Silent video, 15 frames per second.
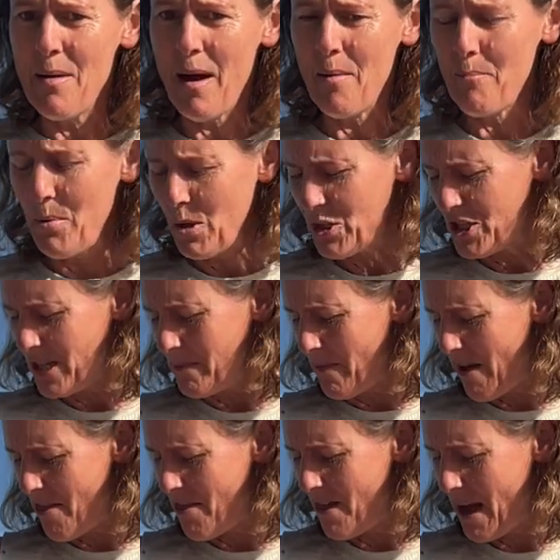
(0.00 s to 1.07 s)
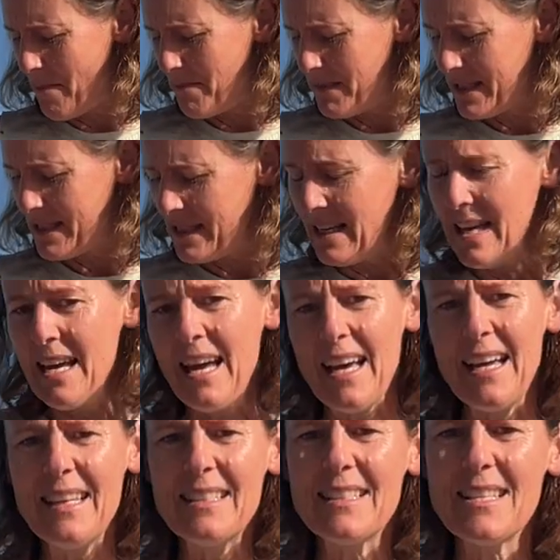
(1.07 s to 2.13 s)
I'm pushing my thumbs
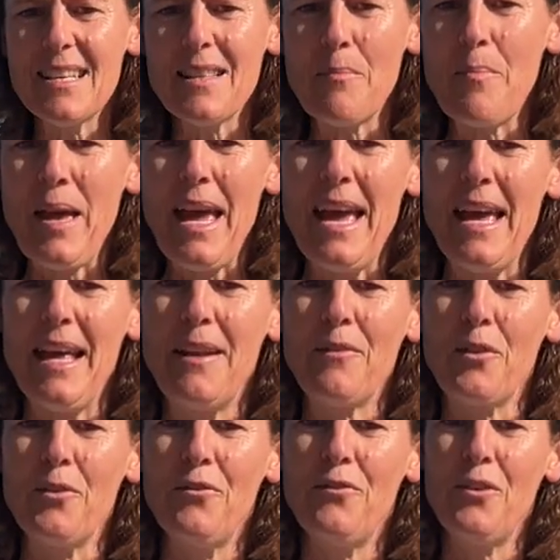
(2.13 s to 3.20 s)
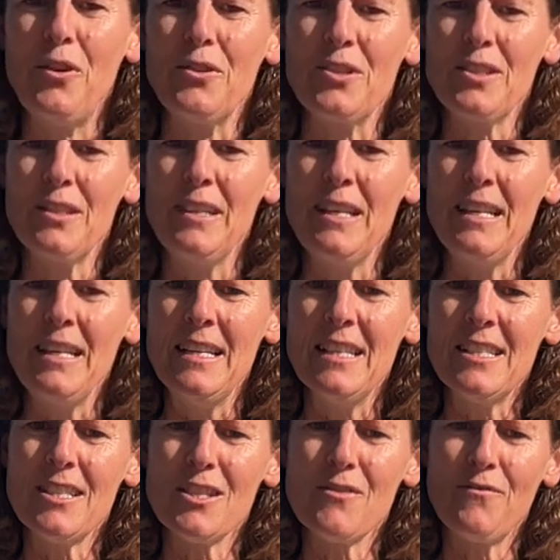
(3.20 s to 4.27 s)
into the pad of the foot,
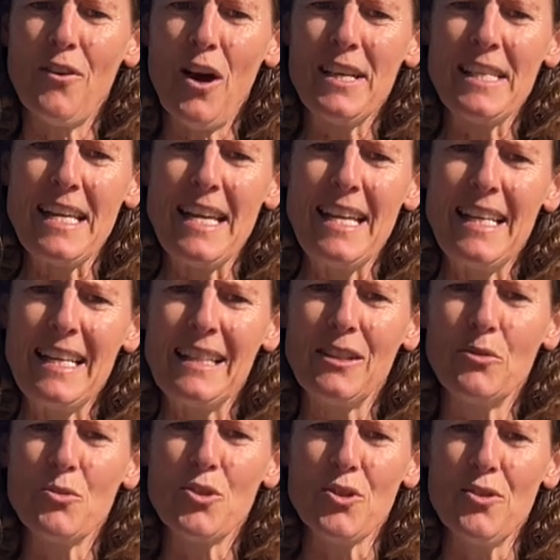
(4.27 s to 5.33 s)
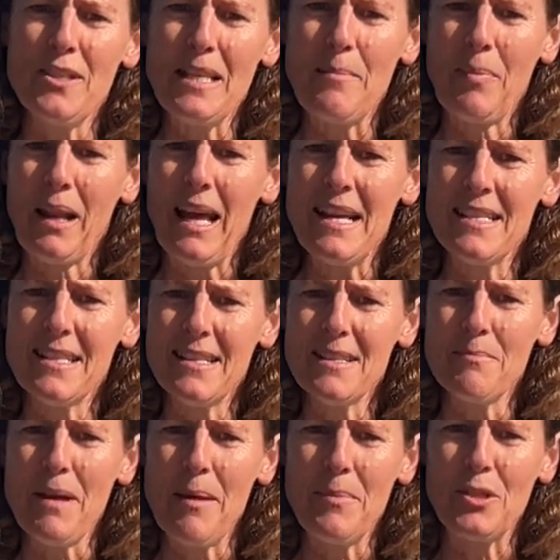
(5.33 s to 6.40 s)
just finding any little juicy
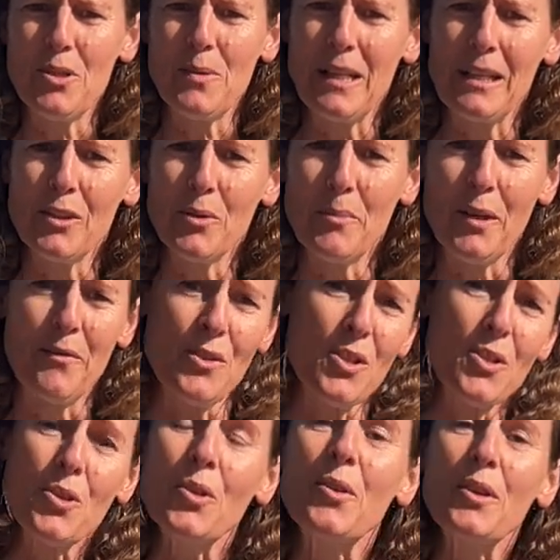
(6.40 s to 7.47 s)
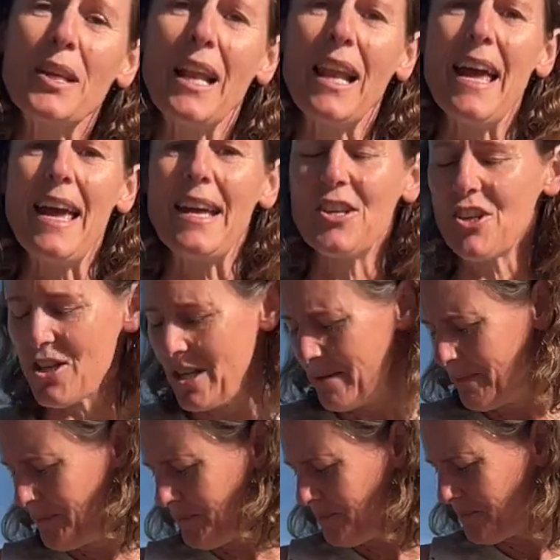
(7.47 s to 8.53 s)
places, maybe doing a little bit of a circular action.